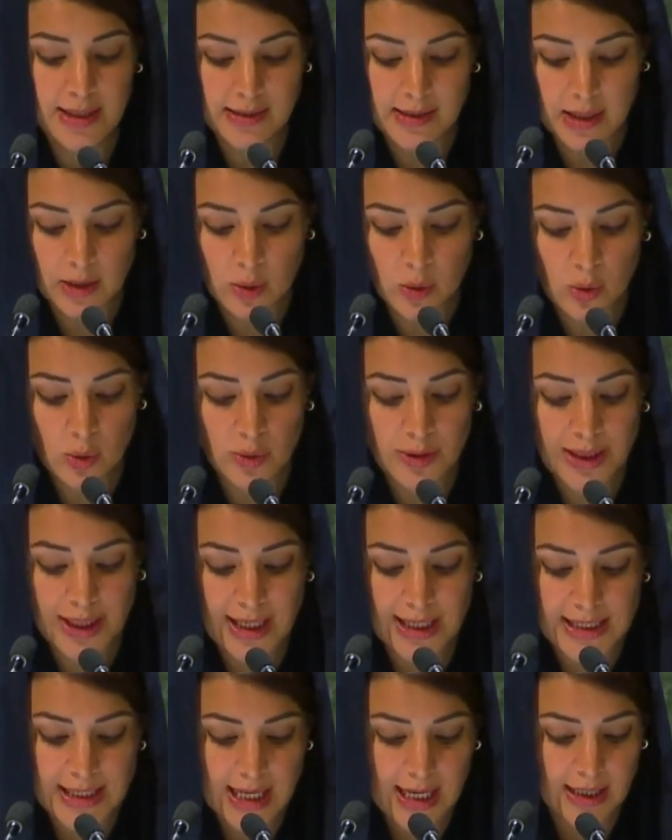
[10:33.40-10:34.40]
one
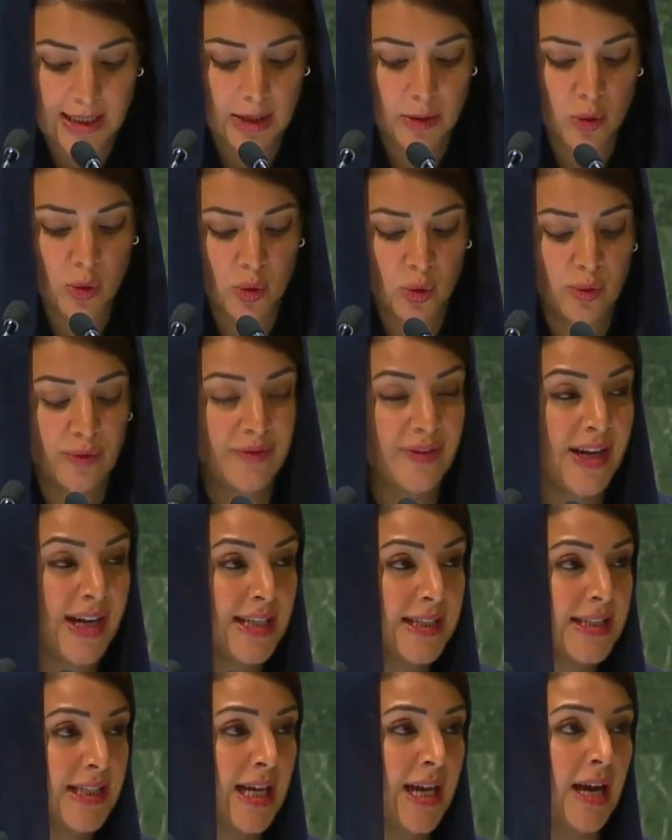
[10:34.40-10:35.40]
that would
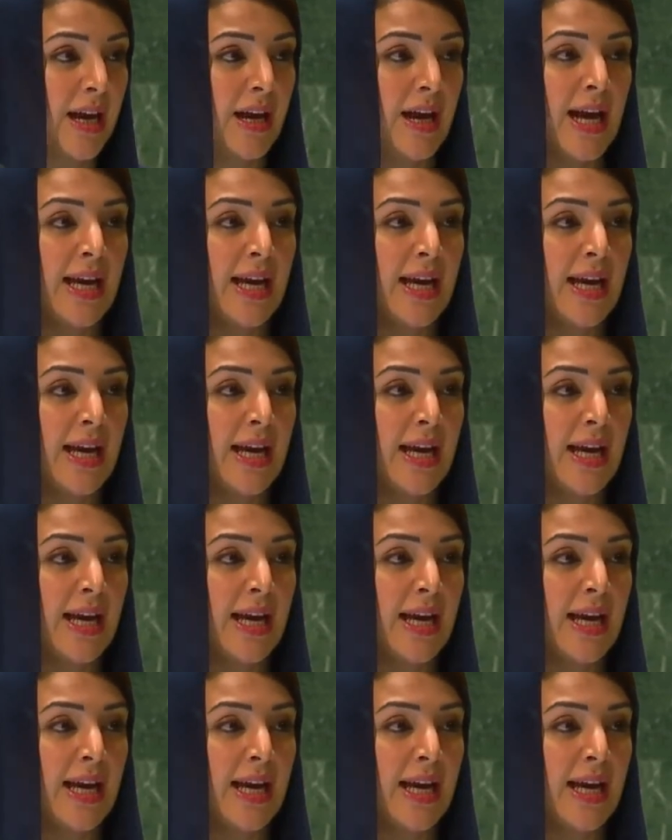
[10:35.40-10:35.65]
result in